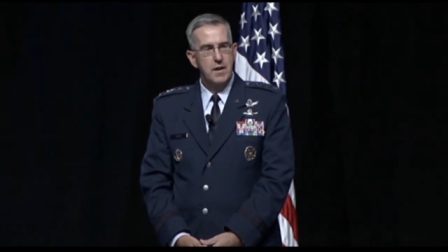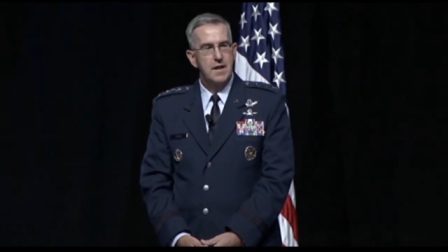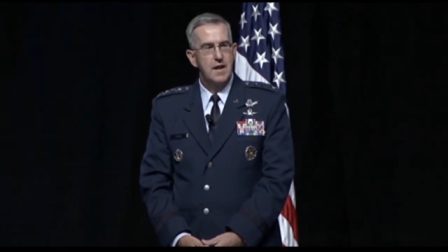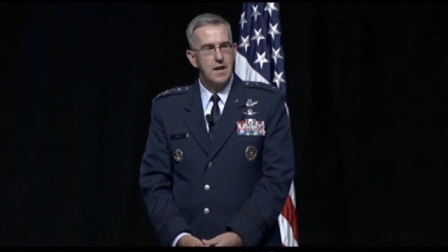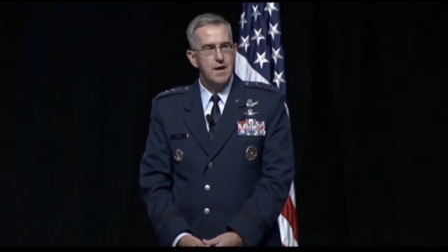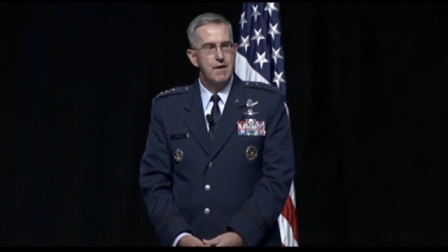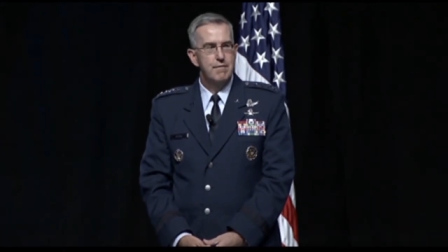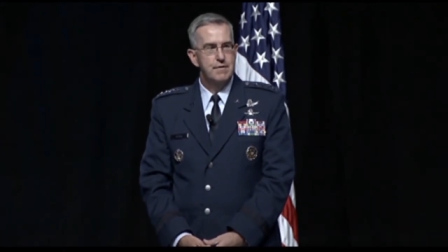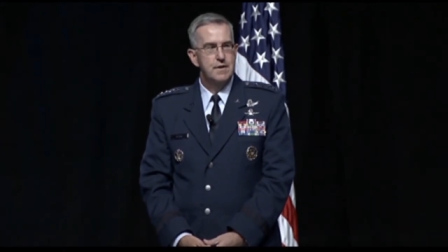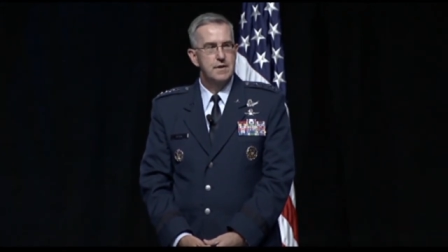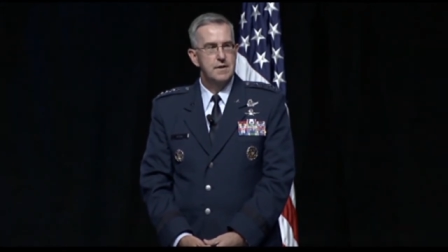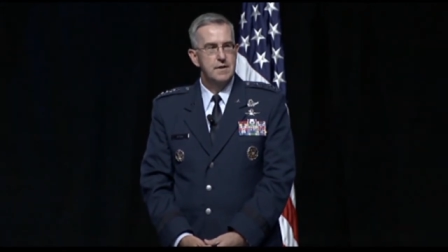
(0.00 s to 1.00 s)
I really
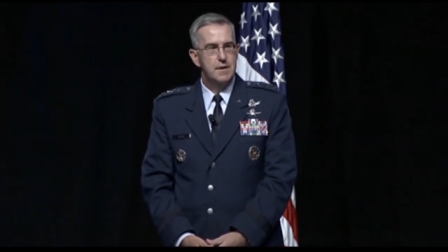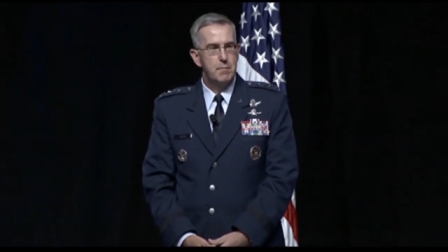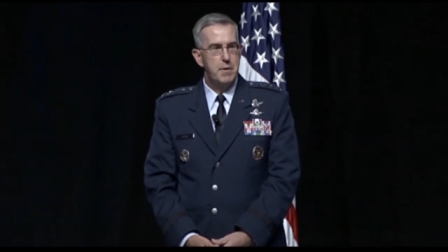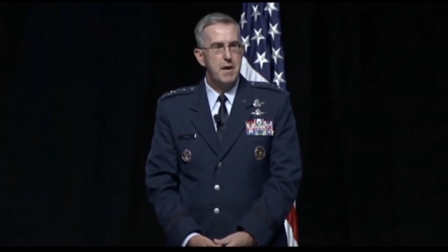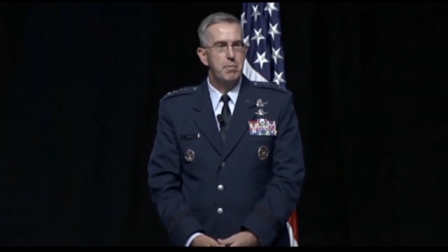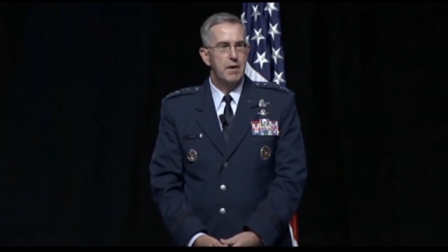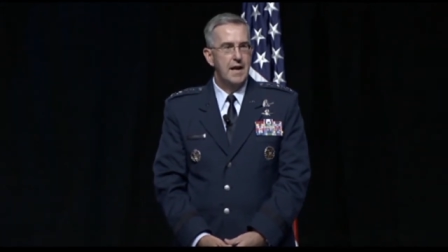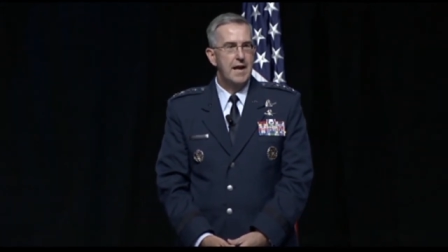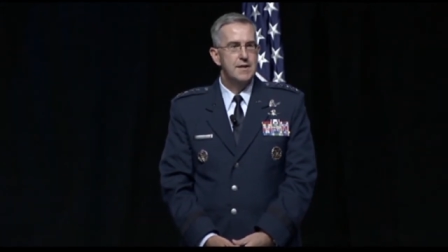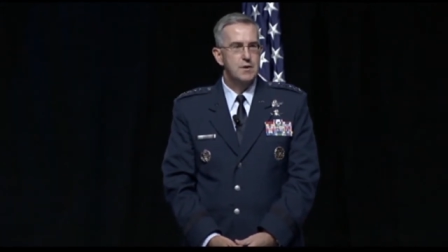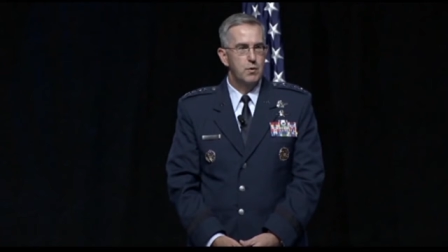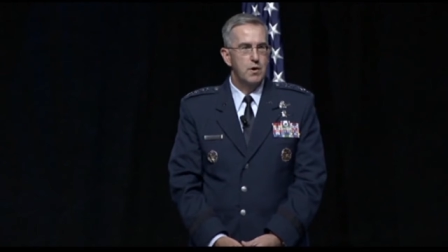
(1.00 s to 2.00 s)
loved the
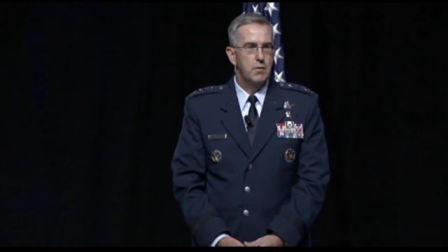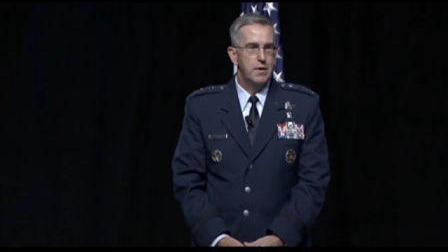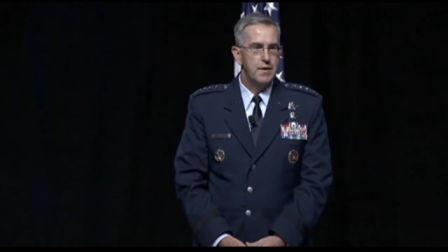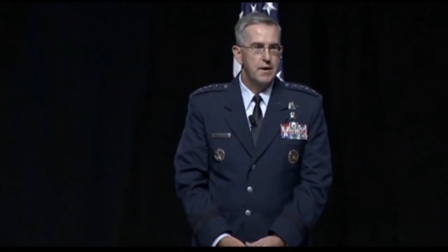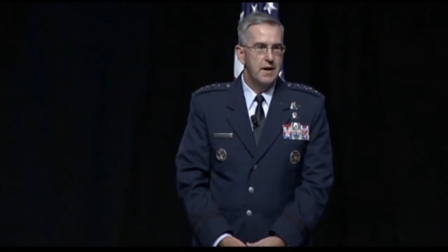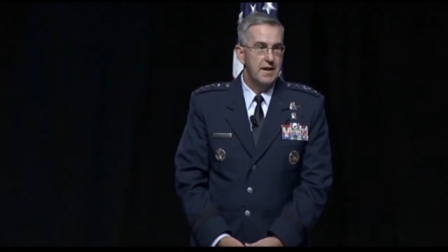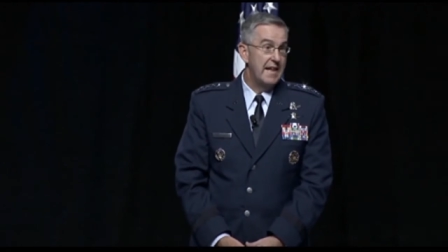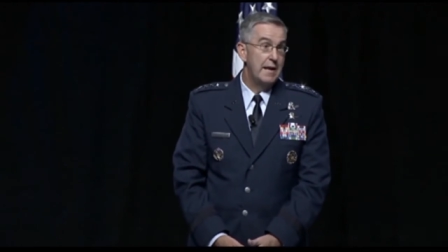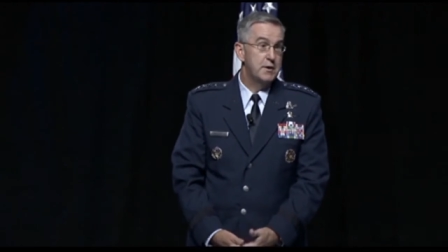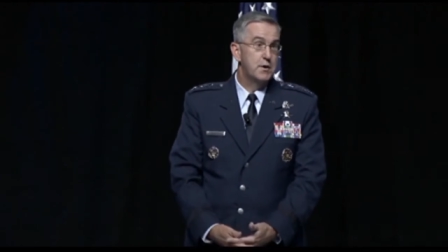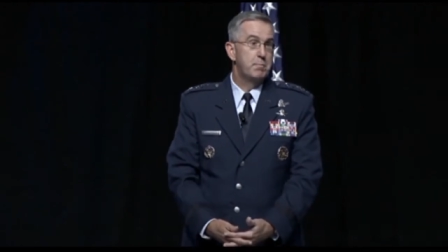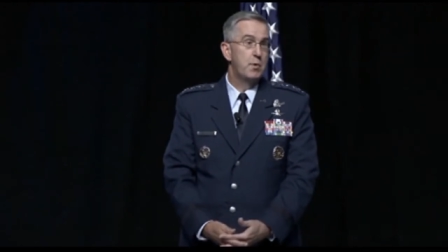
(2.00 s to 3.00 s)
people I got to work with
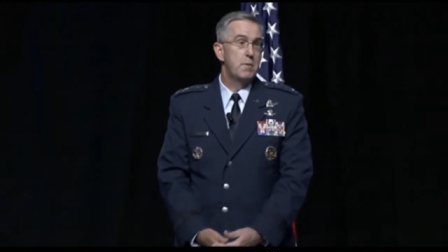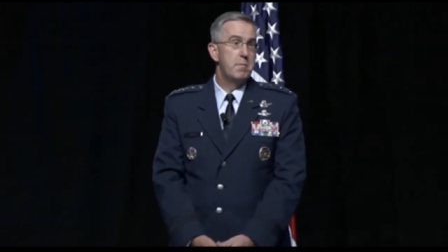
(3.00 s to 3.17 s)
there, and they